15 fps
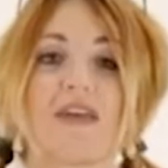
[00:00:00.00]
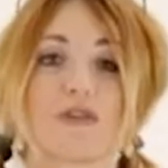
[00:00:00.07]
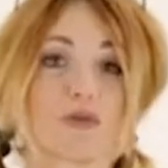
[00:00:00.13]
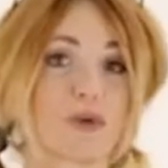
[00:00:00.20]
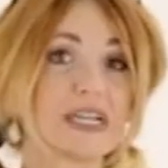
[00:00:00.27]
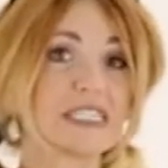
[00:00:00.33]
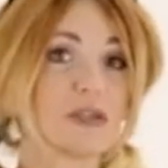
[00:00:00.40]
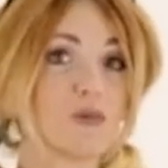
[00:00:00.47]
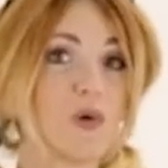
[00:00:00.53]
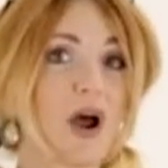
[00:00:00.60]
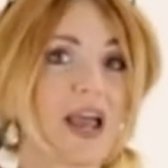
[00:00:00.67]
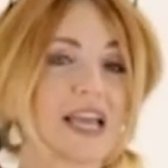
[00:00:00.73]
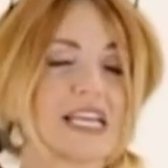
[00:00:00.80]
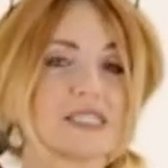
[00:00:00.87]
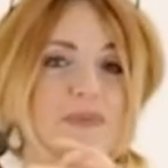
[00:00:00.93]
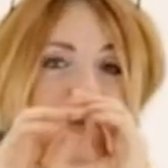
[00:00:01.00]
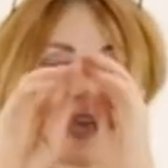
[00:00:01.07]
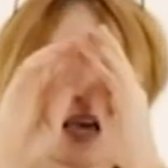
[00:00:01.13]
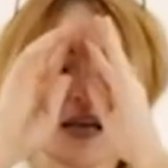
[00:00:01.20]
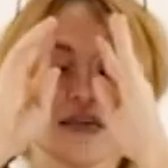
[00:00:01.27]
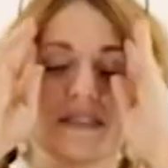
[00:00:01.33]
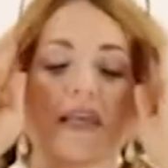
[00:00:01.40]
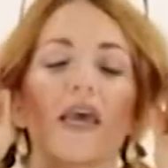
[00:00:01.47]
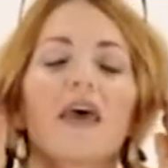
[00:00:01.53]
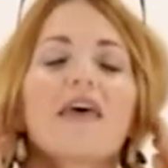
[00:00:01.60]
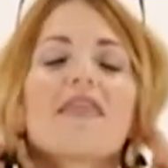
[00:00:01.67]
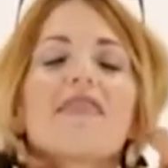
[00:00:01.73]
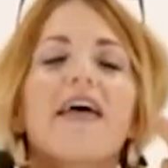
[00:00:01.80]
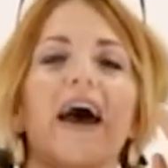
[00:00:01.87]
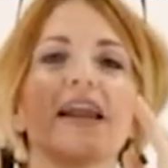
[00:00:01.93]
And the reason why is because
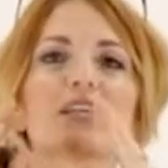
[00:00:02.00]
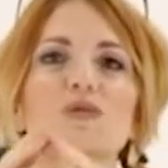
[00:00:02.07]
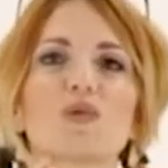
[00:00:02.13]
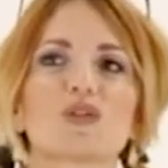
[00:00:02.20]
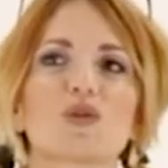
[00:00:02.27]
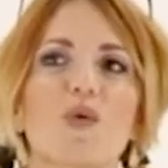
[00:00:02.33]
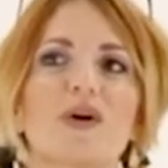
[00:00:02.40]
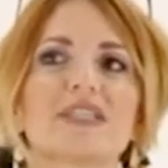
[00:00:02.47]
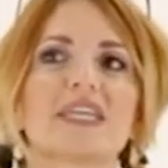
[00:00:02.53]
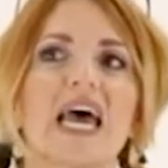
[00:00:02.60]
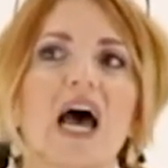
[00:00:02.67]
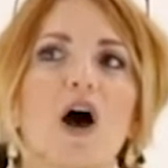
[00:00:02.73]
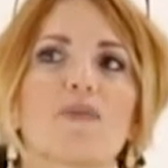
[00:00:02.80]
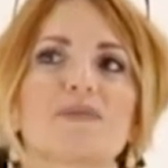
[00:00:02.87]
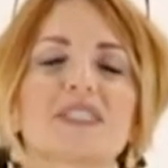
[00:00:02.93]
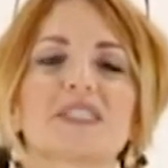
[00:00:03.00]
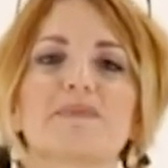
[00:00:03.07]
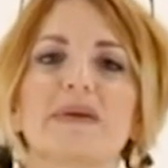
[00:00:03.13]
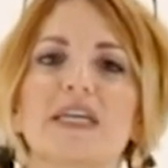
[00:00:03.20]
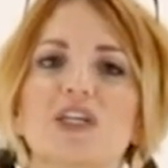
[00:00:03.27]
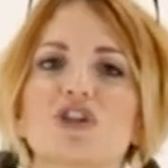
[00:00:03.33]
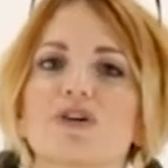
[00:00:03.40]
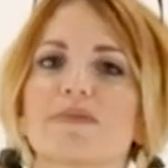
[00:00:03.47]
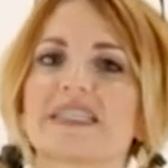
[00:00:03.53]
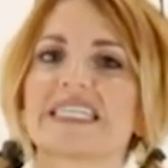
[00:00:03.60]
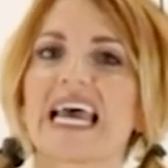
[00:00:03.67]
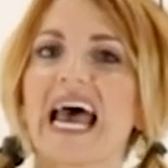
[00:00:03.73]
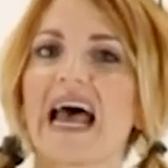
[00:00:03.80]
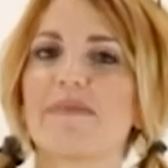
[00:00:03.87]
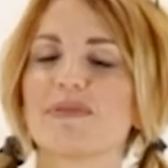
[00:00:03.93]
that is what's going to help speed your
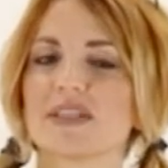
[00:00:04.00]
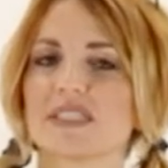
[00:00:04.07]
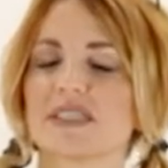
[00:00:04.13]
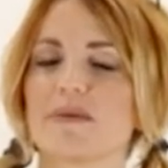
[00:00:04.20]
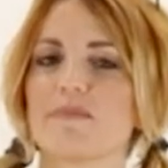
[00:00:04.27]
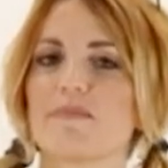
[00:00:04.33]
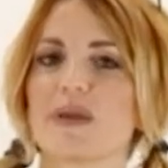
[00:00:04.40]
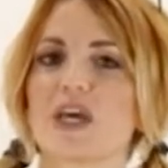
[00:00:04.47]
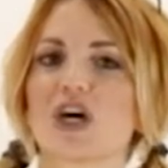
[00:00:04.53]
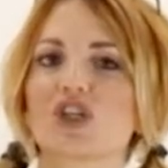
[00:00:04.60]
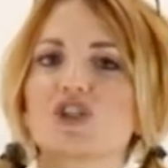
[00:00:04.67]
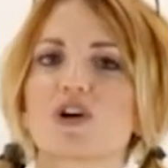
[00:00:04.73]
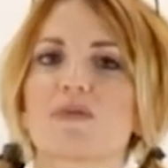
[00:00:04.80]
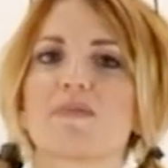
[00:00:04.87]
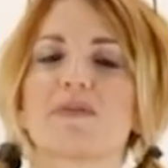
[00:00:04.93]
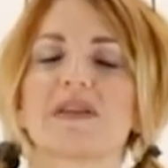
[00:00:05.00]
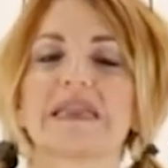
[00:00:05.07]
metabolism because your